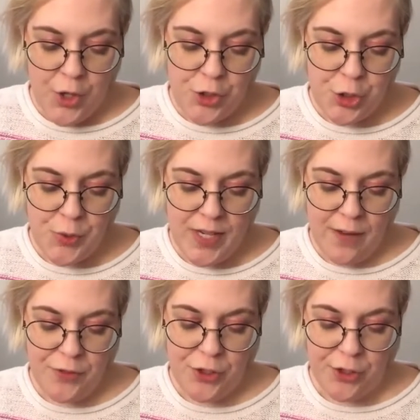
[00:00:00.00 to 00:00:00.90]
Tuesday
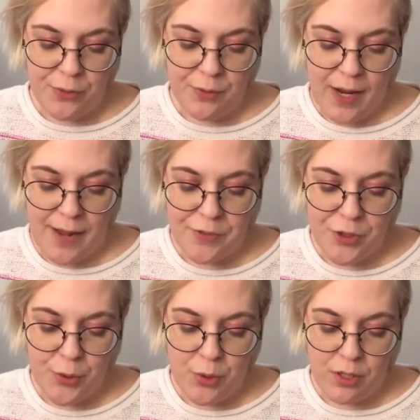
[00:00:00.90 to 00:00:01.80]
afternoon, after
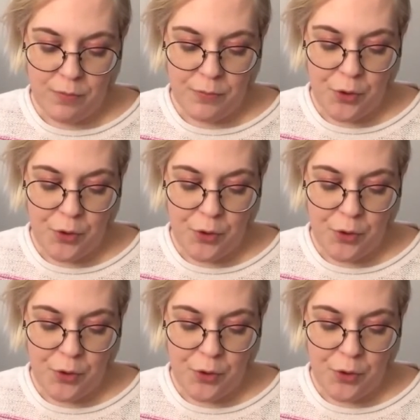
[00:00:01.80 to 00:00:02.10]
school,